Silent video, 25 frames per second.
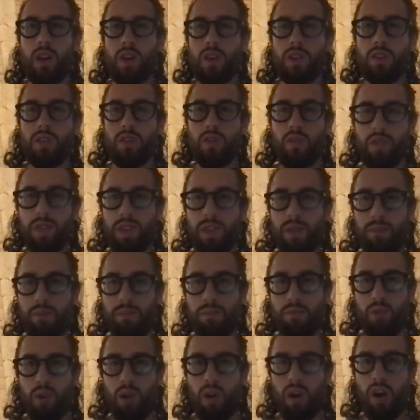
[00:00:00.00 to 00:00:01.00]
So the
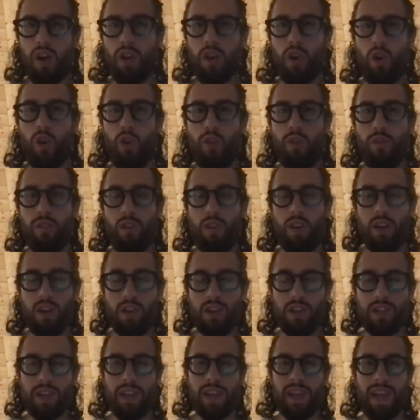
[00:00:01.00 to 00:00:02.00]
broad
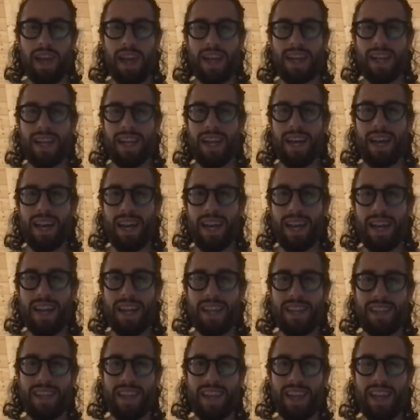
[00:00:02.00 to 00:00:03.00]
overarching headline
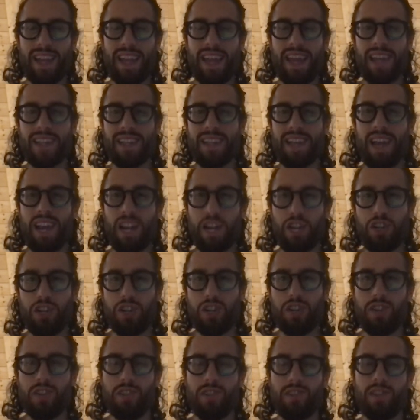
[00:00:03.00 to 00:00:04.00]
is that class
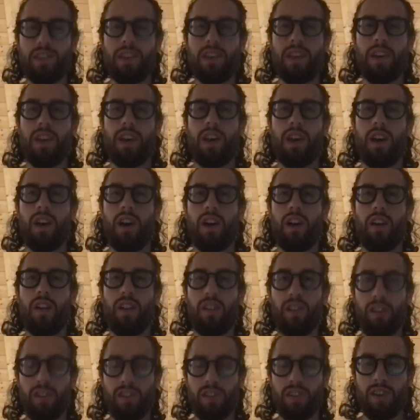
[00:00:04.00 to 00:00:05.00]
actions are
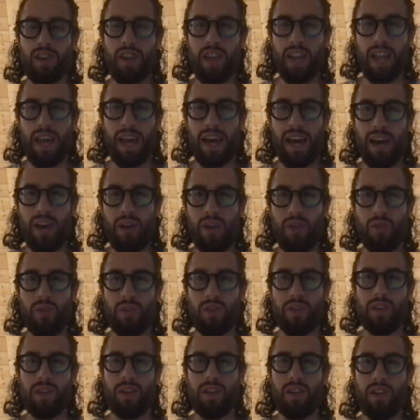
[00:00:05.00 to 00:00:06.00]
not
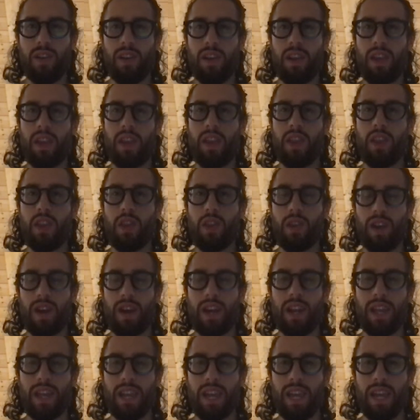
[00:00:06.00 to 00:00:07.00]
allowed in the
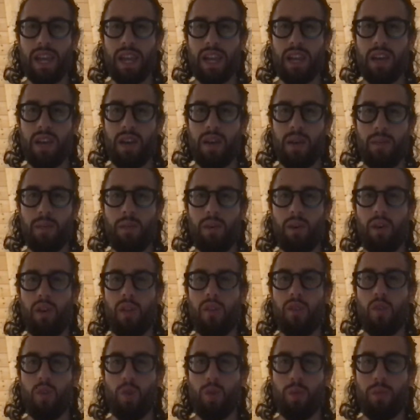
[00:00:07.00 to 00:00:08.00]
United Kingdom
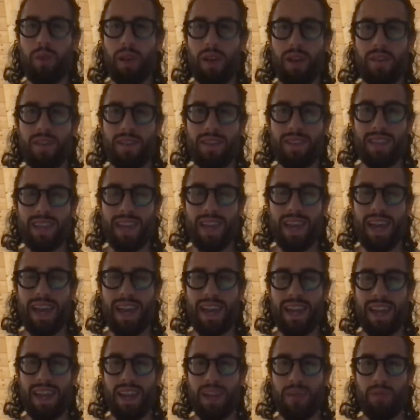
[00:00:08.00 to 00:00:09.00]
for privacy
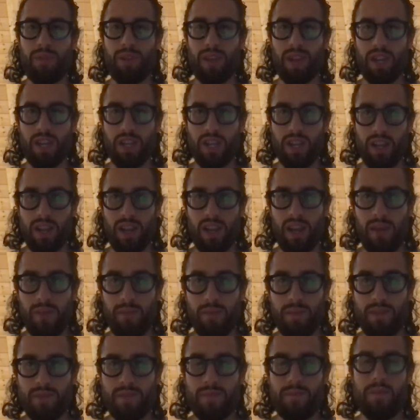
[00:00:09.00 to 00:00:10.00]
and data protection
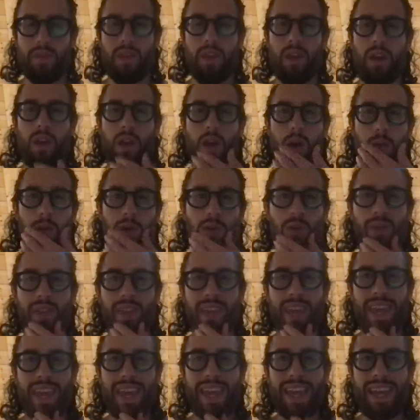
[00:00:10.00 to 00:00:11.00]
claims. But
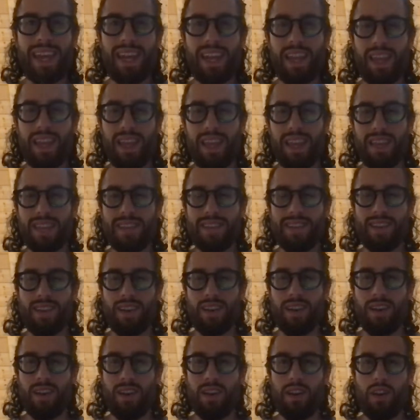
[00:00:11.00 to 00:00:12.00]
within this
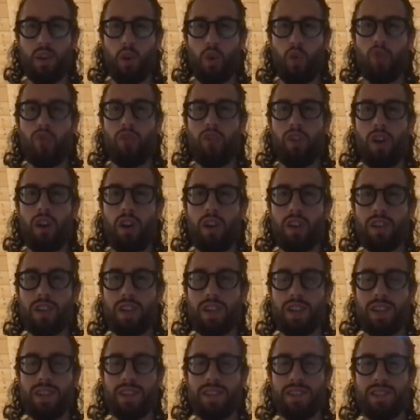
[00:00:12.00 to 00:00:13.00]

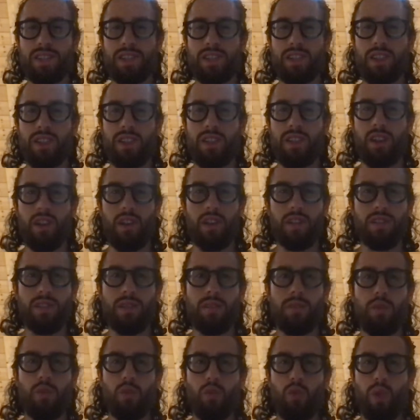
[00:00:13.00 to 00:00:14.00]
overarching decision, there are
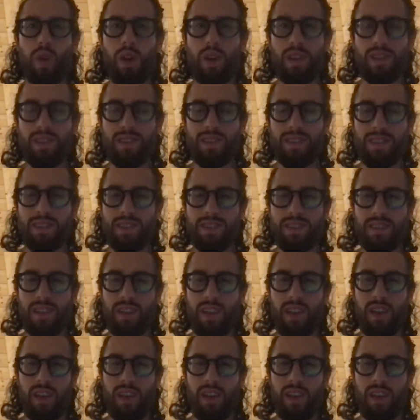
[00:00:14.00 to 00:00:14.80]
some nuances